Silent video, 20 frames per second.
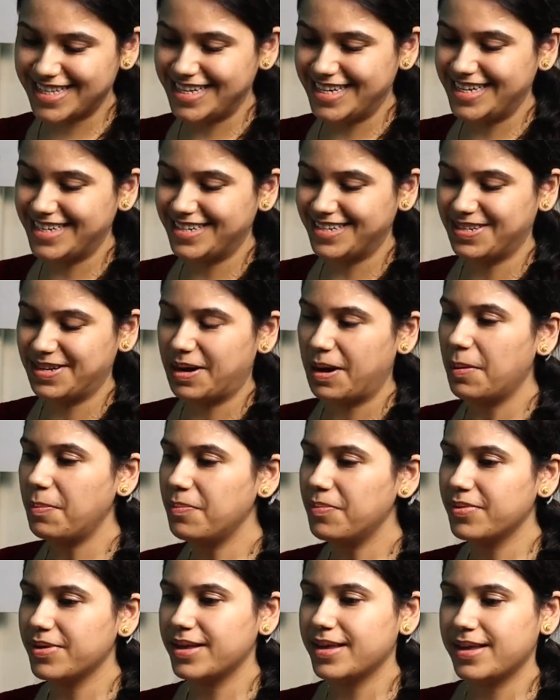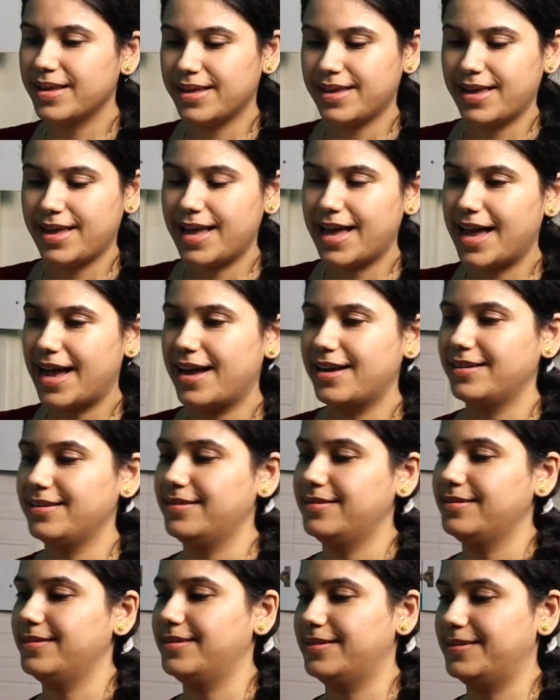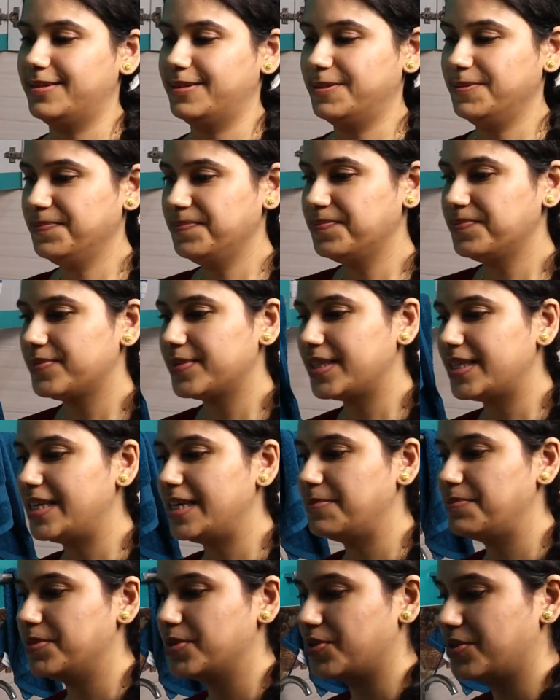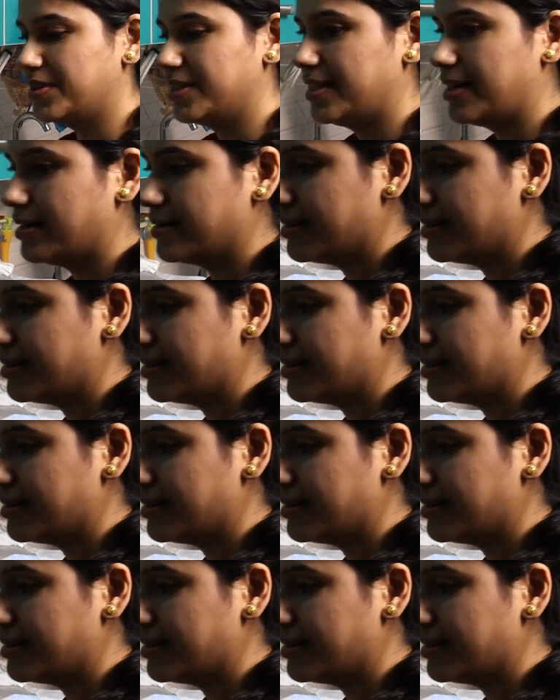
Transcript: Clean it up and uh, keep it on the